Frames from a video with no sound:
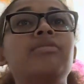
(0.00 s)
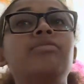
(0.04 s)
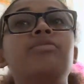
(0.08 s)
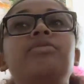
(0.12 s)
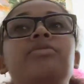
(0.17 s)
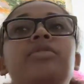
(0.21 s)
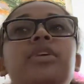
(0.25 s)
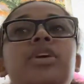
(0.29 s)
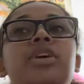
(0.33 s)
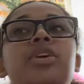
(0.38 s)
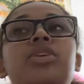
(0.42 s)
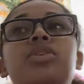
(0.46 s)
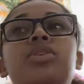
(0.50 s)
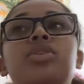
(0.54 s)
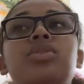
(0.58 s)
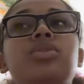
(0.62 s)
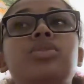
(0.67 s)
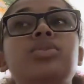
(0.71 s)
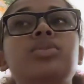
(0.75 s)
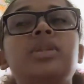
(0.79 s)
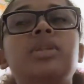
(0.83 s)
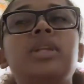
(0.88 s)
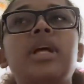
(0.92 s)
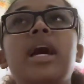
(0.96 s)
feel
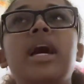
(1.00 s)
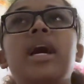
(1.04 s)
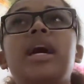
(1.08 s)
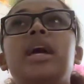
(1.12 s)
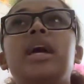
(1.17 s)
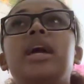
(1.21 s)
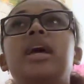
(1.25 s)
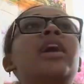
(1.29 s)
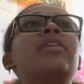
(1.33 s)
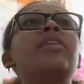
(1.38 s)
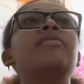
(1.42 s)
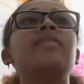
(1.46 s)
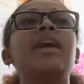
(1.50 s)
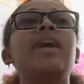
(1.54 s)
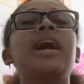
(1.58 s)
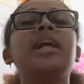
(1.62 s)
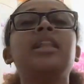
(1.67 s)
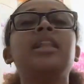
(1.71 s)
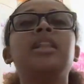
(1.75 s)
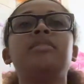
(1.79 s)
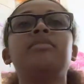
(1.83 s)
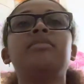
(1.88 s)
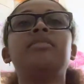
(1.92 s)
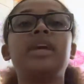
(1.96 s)
like I've
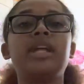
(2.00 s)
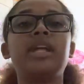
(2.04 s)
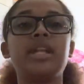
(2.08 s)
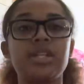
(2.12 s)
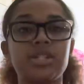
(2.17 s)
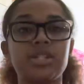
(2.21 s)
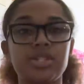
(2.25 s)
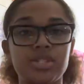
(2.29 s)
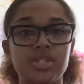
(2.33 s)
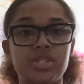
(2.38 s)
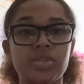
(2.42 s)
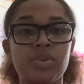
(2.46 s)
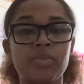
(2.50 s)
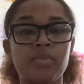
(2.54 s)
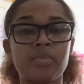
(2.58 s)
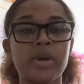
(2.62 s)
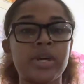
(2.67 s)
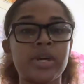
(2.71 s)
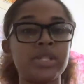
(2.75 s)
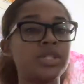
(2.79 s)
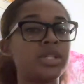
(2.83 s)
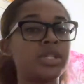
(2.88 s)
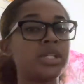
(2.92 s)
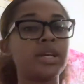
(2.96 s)
elevated so
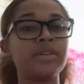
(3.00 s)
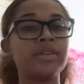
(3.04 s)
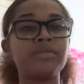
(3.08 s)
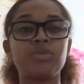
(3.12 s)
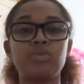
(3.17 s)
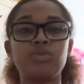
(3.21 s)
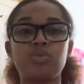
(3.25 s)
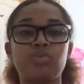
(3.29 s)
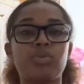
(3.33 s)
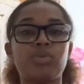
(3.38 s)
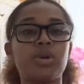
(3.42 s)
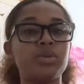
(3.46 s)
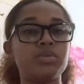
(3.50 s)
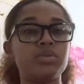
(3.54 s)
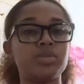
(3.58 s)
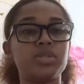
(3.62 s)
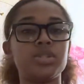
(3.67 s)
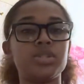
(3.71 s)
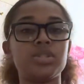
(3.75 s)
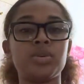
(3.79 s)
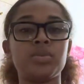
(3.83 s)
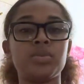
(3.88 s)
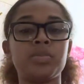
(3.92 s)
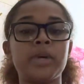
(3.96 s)
much and I've grown
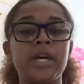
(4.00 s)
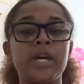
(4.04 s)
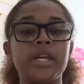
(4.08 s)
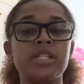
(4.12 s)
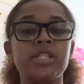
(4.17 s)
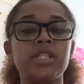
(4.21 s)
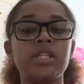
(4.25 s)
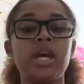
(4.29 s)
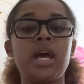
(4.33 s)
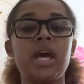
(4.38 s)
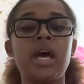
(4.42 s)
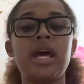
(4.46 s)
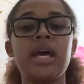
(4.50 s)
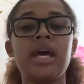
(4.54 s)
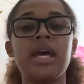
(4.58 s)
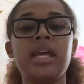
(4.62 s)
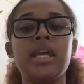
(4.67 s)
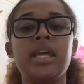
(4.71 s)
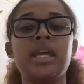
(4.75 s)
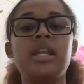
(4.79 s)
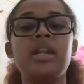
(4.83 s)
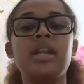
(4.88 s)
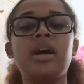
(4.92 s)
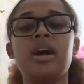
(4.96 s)
so much.
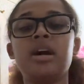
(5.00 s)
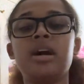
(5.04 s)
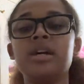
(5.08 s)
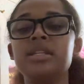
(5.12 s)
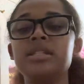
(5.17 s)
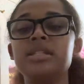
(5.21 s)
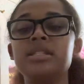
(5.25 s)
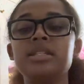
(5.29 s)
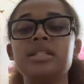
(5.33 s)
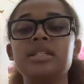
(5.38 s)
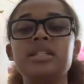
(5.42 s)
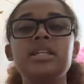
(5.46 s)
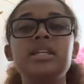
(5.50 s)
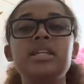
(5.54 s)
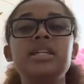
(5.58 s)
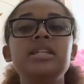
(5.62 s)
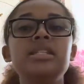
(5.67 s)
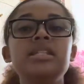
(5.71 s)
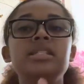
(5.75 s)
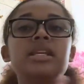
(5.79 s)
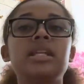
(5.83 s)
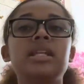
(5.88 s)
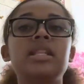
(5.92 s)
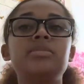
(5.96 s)
And honestly,
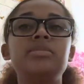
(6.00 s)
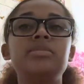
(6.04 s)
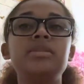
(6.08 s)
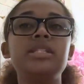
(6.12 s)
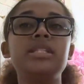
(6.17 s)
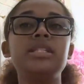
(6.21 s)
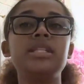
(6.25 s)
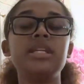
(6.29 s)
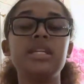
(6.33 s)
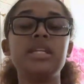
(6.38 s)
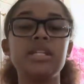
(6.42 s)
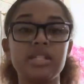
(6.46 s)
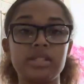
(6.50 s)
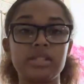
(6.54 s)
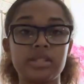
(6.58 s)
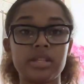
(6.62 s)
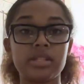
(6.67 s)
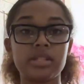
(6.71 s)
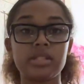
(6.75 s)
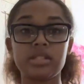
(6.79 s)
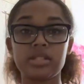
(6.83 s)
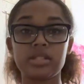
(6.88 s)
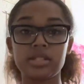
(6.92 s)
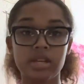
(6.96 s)
celibacy is
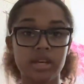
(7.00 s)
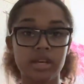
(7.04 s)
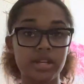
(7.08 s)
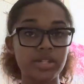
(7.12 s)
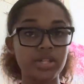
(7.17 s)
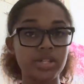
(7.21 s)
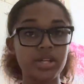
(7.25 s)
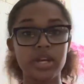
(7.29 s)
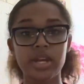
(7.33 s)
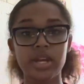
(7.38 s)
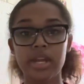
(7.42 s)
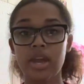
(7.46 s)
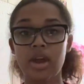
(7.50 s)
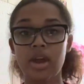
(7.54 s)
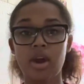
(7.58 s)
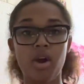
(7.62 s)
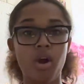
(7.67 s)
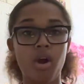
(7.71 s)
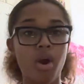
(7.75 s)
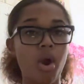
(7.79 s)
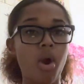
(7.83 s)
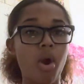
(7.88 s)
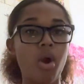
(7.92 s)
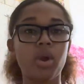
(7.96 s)
such a
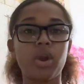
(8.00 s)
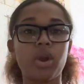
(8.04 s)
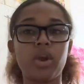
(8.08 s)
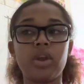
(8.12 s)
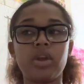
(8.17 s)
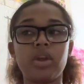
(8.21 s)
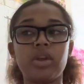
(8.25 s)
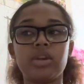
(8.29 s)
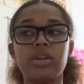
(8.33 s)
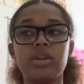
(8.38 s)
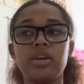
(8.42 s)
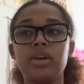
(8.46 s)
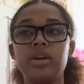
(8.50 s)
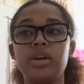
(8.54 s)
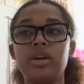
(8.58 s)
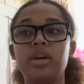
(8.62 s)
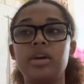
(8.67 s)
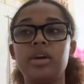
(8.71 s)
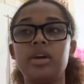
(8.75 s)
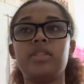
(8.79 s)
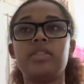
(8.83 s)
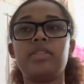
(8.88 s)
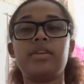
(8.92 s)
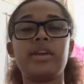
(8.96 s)
hard
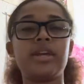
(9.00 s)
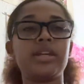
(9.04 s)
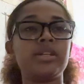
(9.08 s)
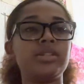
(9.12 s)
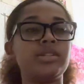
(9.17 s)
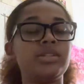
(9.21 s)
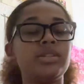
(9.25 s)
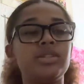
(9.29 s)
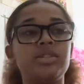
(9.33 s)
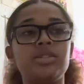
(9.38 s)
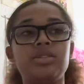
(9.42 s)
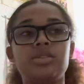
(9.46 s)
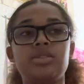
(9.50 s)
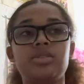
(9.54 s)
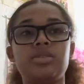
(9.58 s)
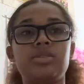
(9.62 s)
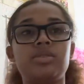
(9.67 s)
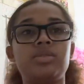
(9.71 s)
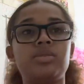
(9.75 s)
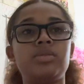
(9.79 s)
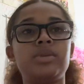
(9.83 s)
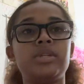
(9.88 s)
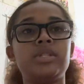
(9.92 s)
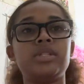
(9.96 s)
thing to
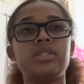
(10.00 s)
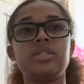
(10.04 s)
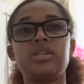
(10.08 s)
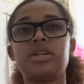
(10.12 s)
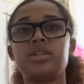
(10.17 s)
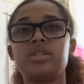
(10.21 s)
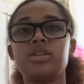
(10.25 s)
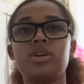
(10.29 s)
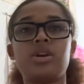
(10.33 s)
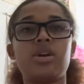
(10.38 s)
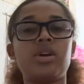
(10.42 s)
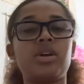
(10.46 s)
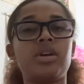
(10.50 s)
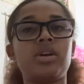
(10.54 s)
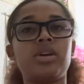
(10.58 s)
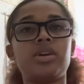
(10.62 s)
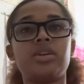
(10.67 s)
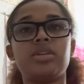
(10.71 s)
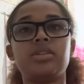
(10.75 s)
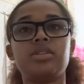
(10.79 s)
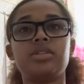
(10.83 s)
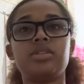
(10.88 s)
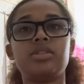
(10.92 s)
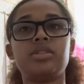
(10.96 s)
do and such a
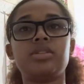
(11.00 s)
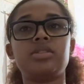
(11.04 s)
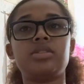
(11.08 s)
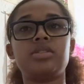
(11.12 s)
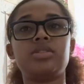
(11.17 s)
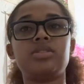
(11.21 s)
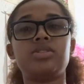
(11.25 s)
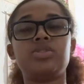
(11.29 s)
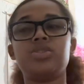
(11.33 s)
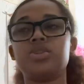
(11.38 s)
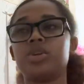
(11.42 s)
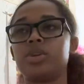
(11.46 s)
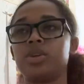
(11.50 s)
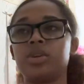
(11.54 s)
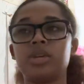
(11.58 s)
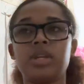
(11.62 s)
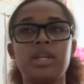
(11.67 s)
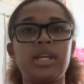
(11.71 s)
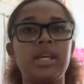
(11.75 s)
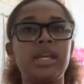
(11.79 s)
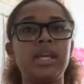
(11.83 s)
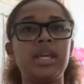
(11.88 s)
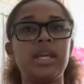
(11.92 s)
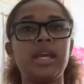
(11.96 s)
hard
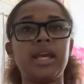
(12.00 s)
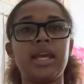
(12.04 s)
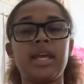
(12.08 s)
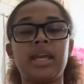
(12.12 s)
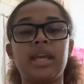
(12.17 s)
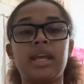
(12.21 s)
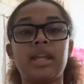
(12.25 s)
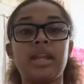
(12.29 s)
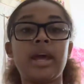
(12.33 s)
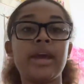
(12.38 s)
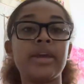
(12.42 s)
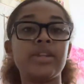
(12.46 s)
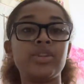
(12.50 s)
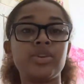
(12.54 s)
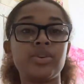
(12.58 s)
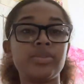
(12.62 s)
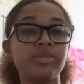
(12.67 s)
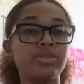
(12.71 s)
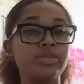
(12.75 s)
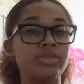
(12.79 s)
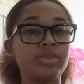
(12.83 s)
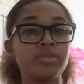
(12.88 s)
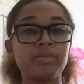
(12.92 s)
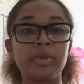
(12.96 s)
journey. And I know
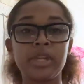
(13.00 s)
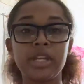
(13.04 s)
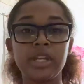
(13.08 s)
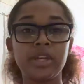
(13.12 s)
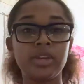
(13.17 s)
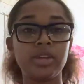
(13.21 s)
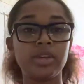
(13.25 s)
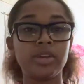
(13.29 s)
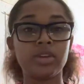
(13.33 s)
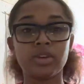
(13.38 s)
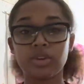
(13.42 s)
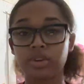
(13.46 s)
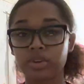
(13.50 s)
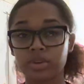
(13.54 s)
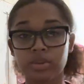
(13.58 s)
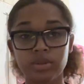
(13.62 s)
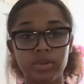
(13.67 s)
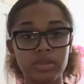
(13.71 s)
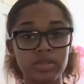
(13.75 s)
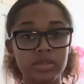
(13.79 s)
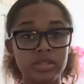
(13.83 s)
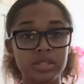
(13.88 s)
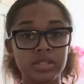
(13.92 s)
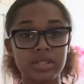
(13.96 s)
so many
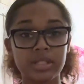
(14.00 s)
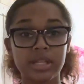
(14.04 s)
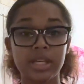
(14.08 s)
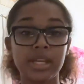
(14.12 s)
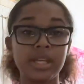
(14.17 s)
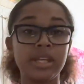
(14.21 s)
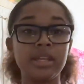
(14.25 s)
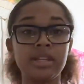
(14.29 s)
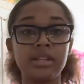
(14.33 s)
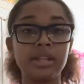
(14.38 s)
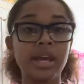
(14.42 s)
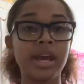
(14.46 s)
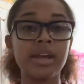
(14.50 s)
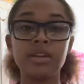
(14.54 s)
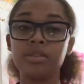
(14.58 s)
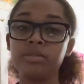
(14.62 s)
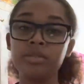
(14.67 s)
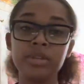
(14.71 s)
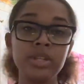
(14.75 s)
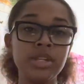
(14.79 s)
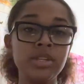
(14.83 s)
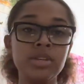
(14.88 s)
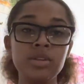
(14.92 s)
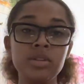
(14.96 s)
girls, and I don't
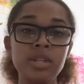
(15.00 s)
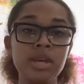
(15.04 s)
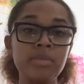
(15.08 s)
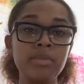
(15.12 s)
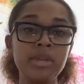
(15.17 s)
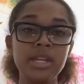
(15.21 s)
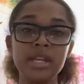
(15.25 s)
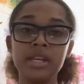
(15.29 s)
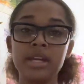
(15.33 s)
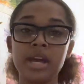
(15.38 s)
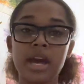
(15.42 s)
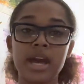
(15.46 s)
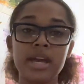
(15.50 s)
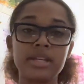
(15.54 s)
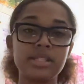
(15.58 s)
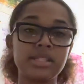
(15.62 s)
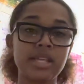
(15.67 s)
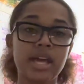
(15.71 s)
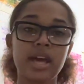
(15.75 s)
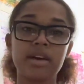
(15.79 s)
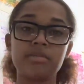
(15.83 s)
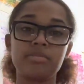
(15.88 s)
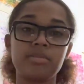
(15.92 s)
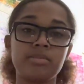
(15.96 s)
really know that many guys
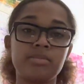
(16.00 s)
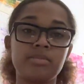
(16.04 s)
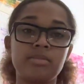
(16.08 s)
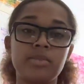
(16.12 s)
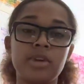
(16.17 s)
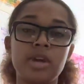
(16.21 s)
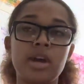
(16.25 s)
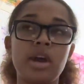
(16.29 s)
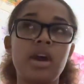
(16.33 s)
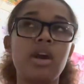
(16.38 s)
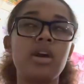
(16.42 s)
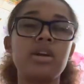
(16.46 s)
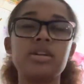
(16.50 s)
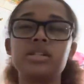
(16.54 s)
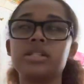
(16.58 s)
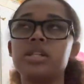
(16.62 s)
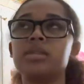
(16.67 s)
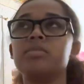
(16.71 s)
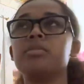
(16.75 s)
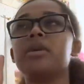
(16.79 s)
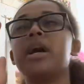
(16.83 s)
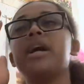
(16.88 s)
that are celibate.